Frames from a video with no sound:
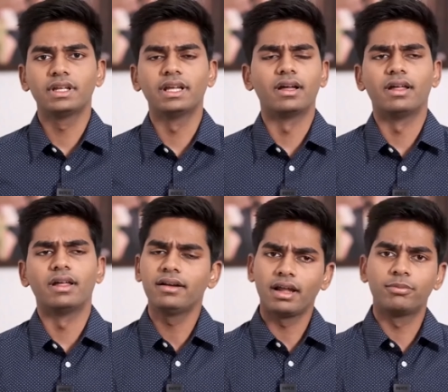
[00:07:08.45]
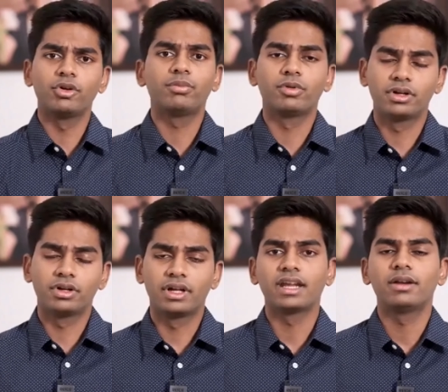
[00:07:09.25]
And I took
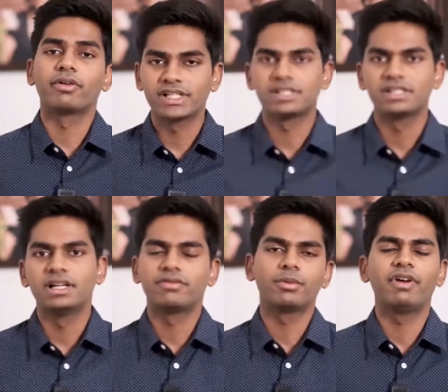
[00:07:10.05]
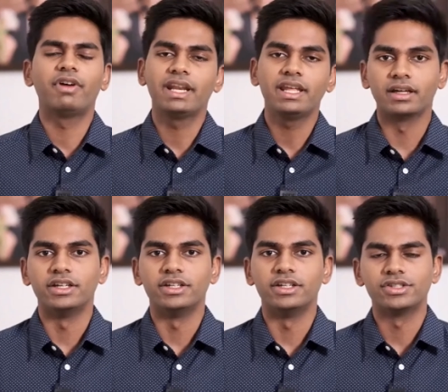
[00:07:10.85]
cricket professionally from a very young age,